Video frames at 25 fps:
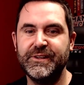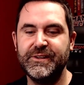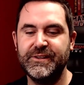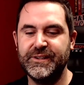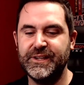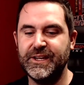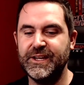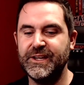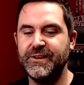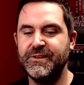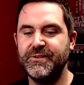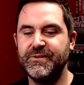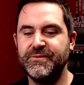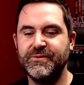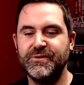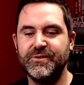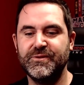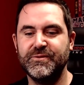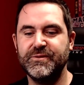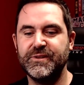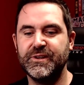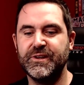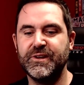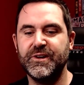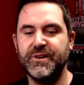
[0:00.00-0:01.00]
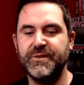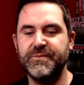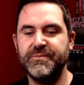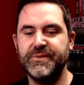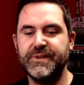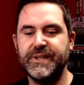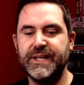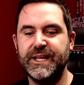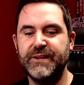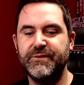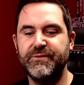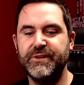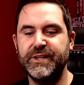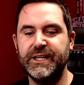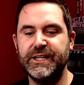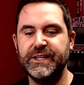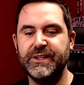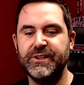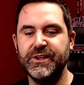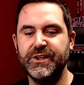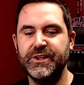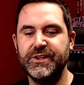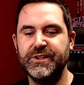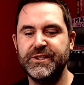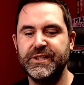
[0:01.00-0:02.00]
So all the comms there really
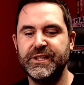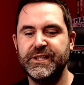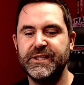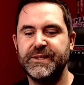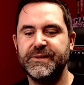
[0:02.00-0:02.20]
good,